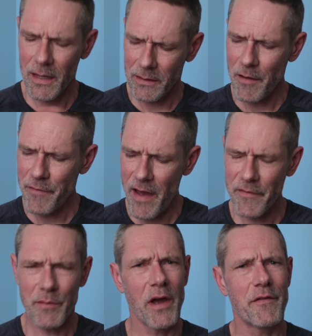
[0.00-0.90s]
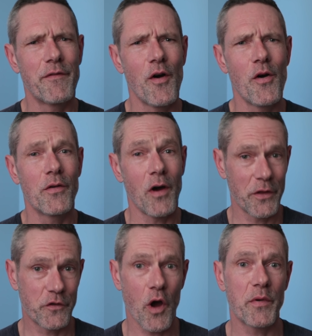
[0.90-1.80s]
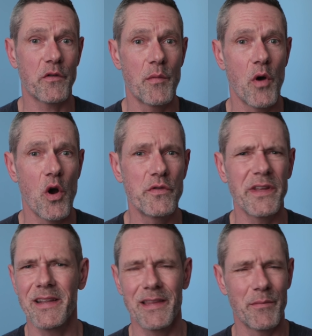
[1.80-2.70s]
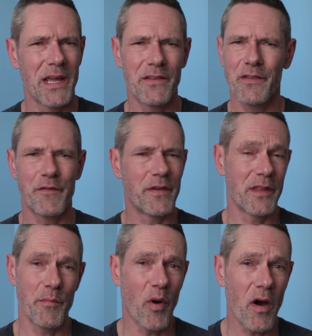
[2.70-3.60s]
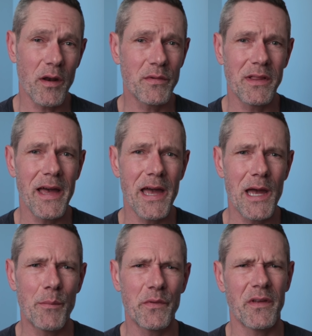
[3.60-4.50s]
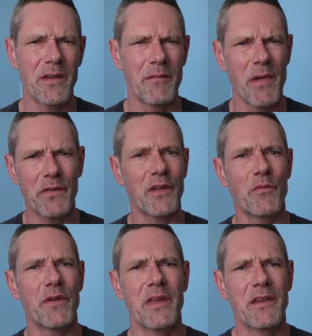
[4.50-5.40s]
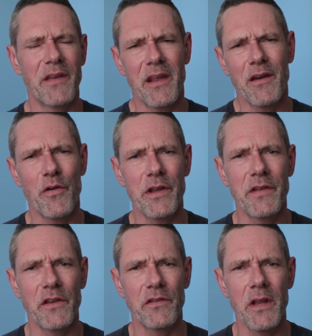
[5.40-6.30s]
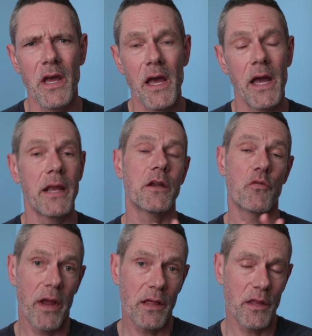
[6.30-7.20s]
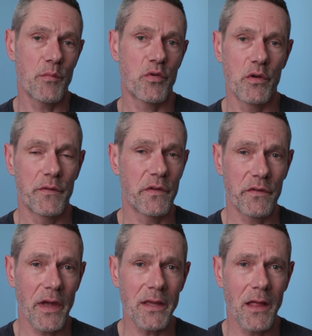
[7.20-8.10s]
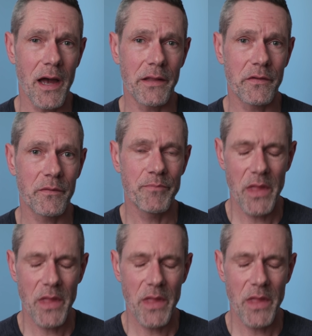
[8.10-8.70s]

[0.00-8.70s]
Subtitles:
I love having my phone on the top of the remote. It eliminates the fiddly bottom clamps and messing with the antenna orientation, and it greatly improves the sight lines.